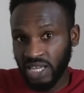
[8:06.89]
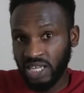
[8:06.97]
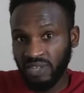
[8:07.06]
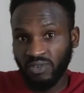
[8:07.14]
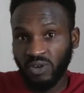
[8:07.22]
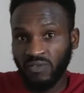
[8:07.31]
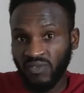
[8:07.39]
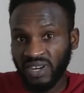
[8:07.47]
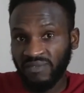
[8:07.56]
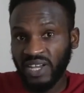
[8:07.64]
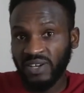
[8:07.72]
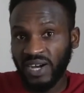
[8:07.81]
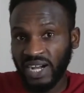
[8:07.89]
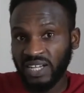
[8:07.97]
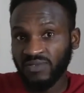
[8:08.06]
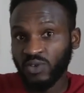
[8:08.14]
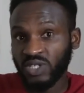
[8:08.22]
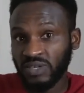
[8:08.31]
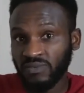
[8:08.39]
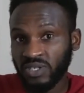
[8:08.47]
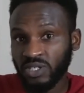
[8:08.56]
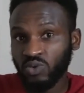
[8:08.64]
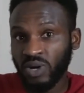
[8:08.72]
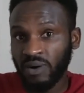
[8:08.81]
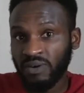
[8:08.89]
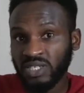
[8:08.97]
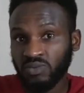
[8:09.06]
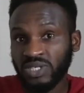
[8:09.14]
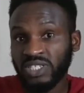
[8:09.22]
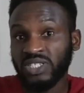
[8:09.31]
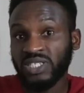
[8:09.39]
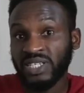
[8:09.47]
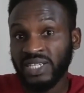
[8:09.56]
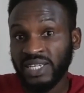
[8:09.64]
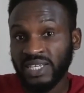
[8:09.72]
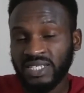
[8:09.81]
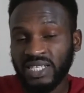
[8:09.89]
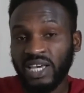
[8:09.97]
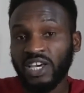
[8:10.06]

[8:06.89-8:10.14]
If you don't verify your account for 72 hours, which is 3 days,